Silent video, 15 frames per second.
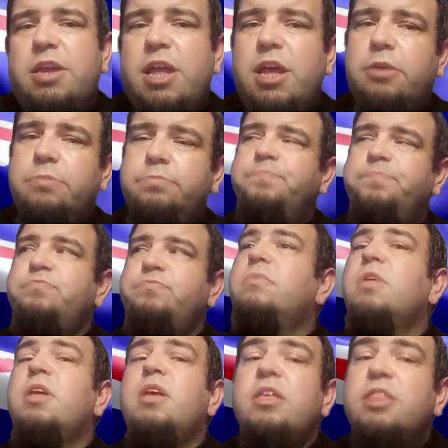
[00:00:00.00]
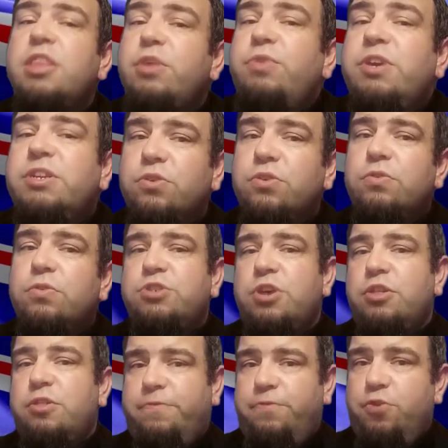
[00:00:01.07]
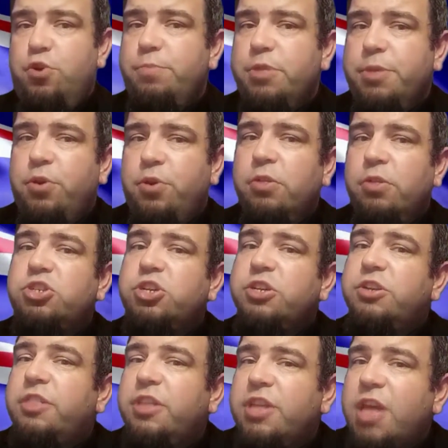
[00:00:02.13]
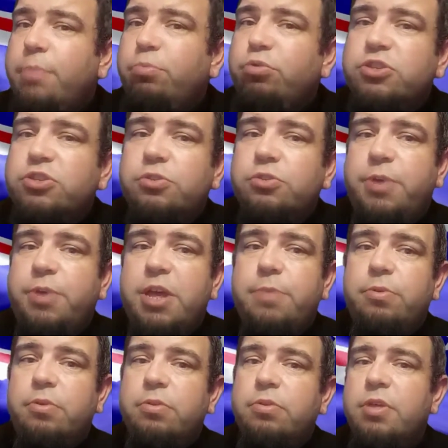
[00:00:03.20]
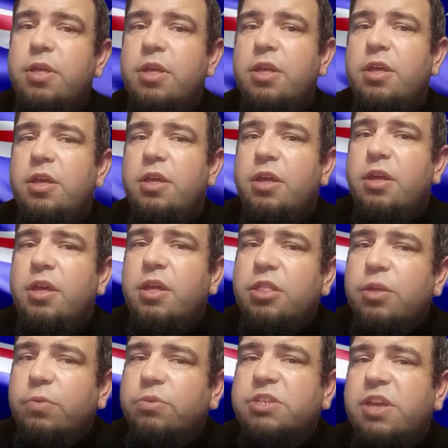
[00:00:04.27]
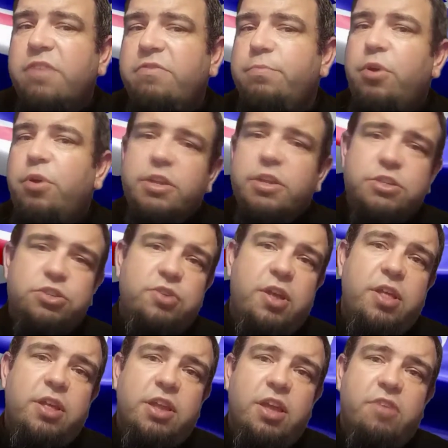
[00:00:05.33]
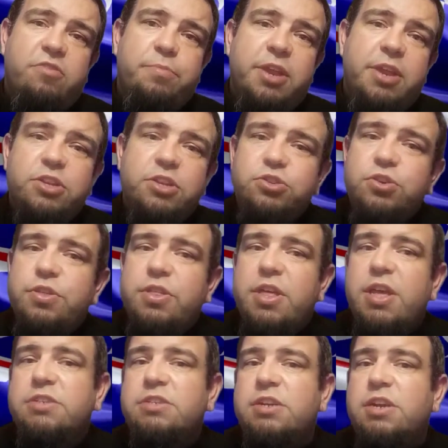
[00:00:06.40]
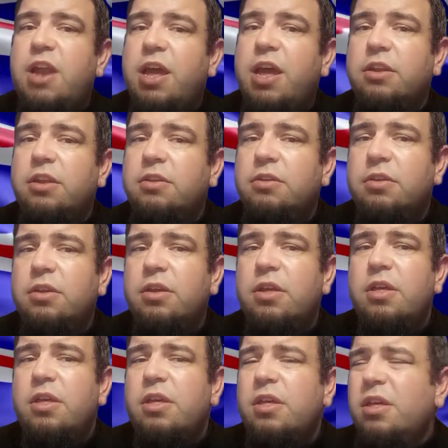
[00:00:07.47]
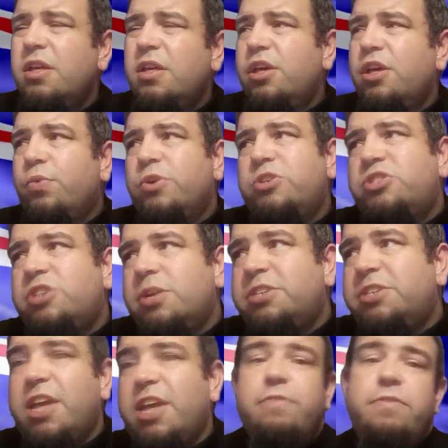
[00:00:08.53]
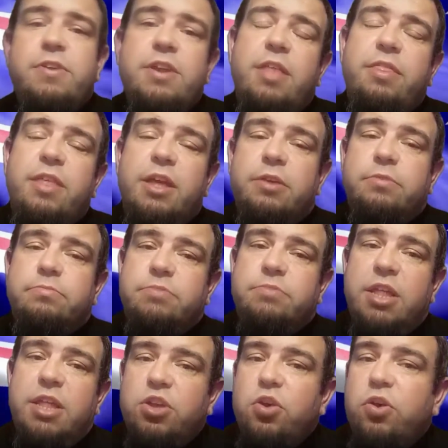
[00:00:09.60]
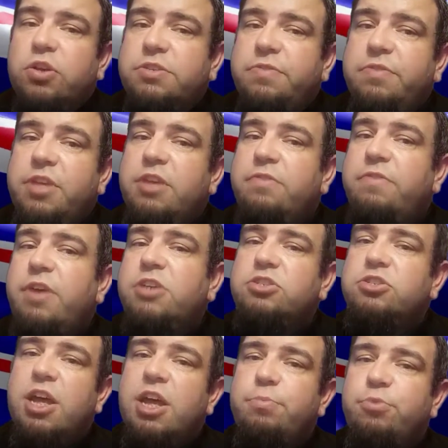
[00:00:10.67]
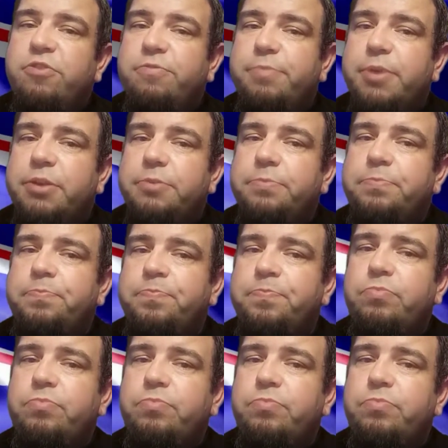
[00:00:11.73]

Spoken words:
Now, there is also the formal apology to the Aboriginal people that was given by the Australian government in 2008, which seems to count for nothing in the eyes of the Invasion Day movement.